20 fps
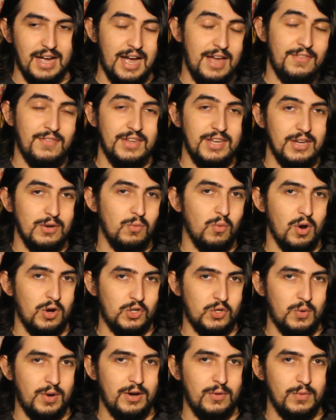I think it
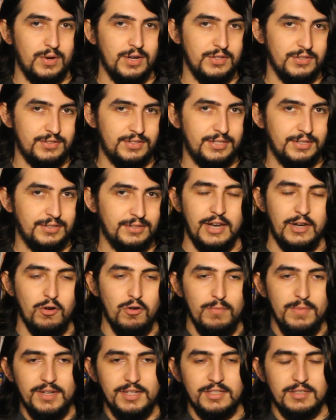worked quite well still. And
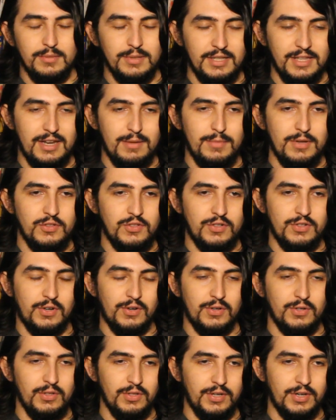going back to something that I mentioned
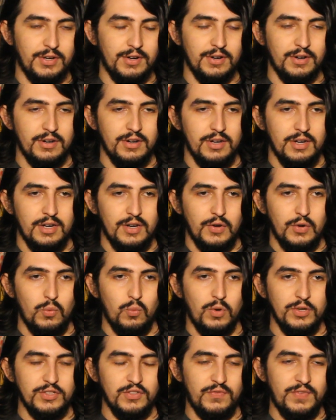earlier
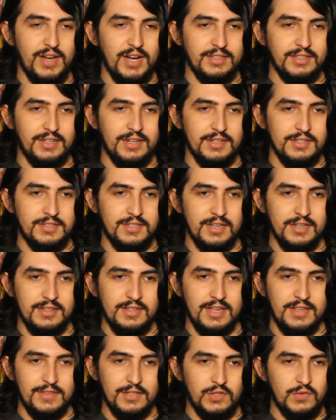was the fact that I said
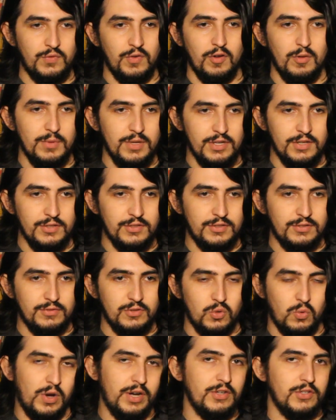that this film is
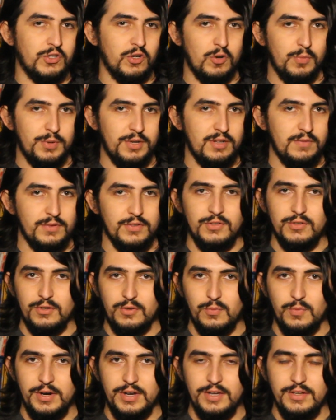quite interpretive in
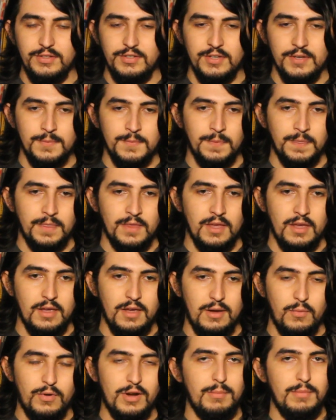certain ways.
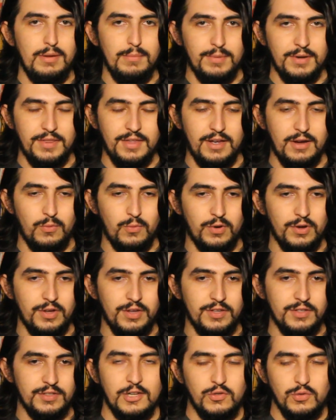And what I meant by that
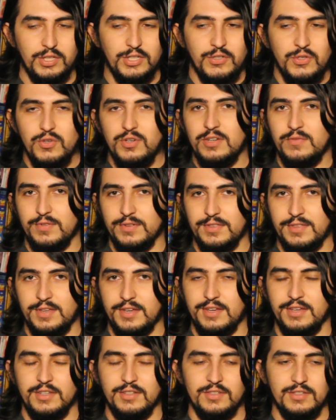was, it's really two different
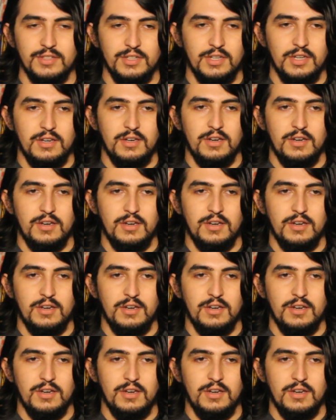things.